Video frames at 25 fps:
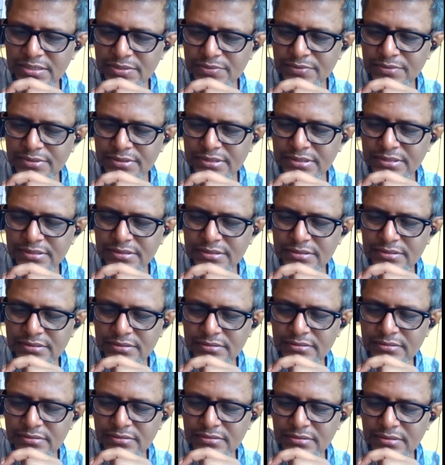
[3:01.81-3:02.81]
was
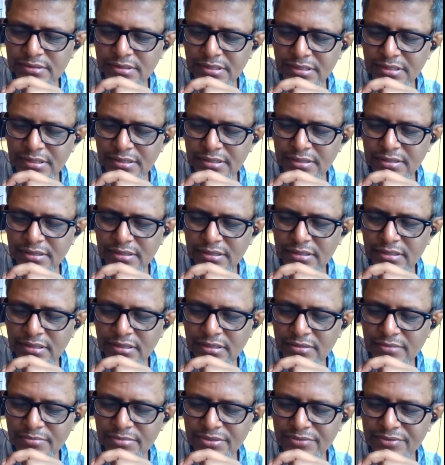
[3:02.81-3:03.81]
there
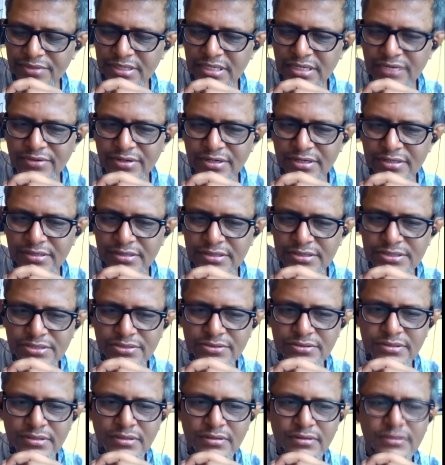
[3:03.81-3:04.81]
but we never understood
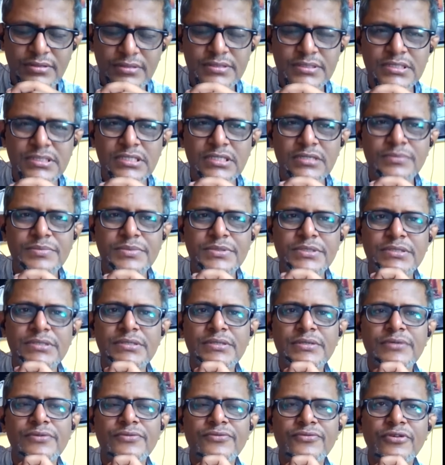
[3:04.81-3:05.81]
the concepts.
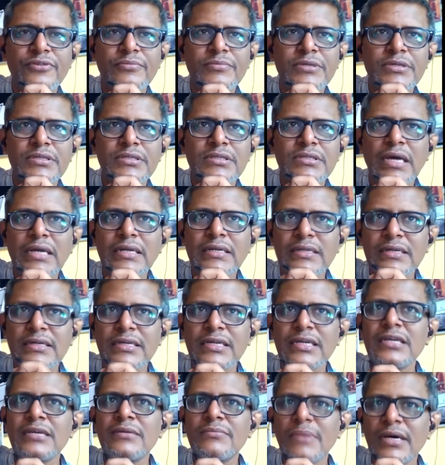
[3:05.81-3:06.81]
For me, that
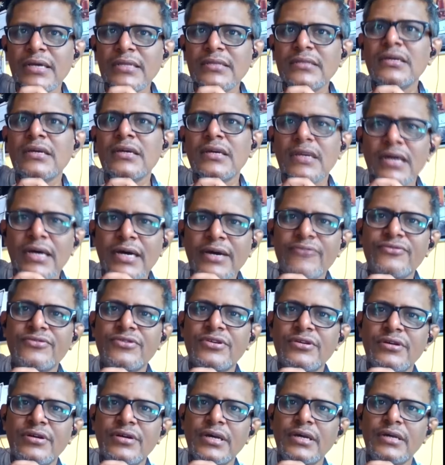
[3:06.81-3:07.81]
came, I think,
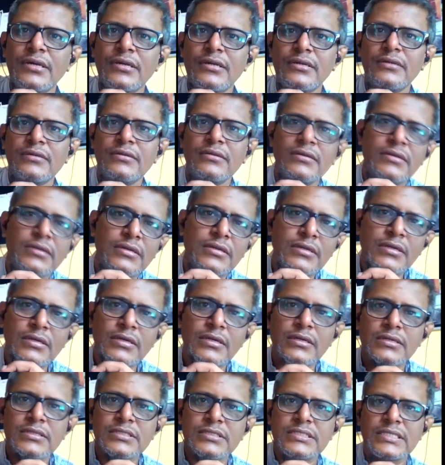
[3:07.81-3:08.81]
after I
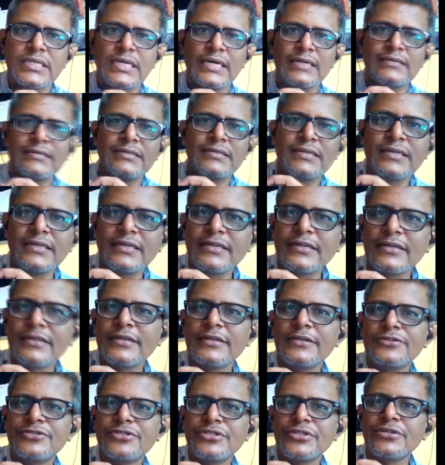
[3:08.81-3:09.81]
started
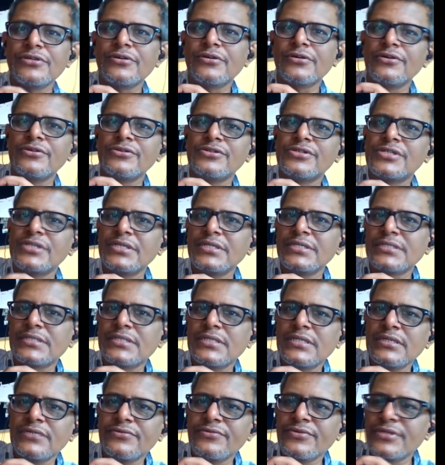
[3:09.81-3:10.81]
engaging
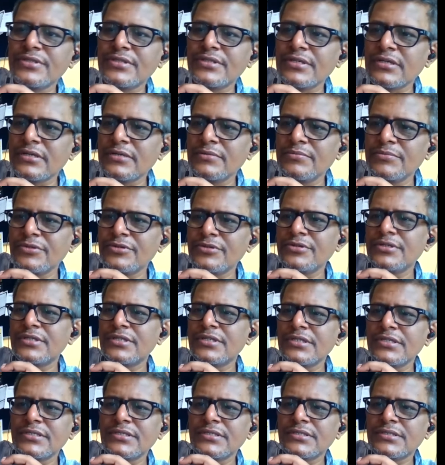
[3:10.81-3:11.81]
consciously with the
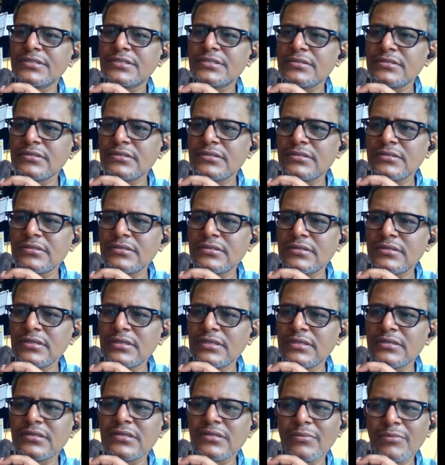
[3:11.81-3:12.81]
communities
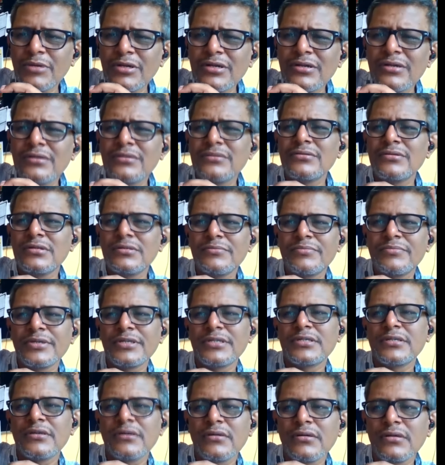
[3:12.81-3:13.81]
in Tamil Nadu in
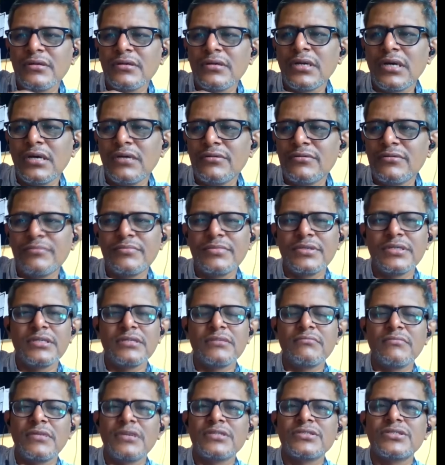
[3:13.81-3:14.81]
particular. I haven't been
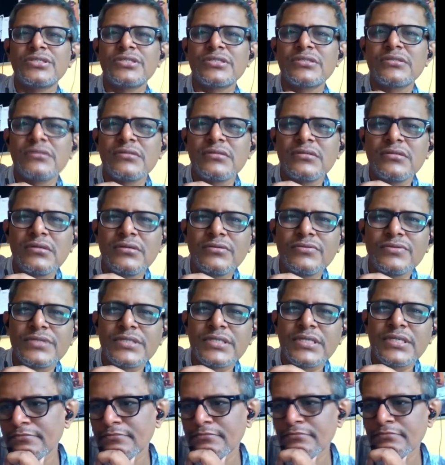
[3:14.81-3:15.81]
much
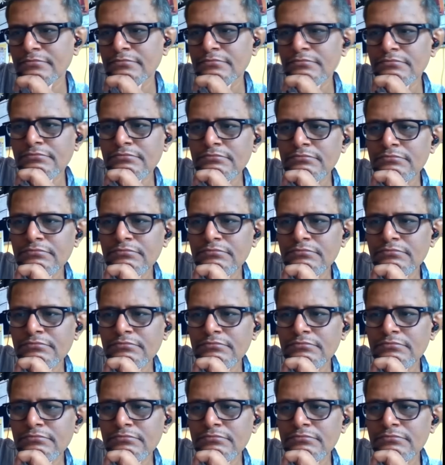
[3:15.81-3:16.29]
outside. What was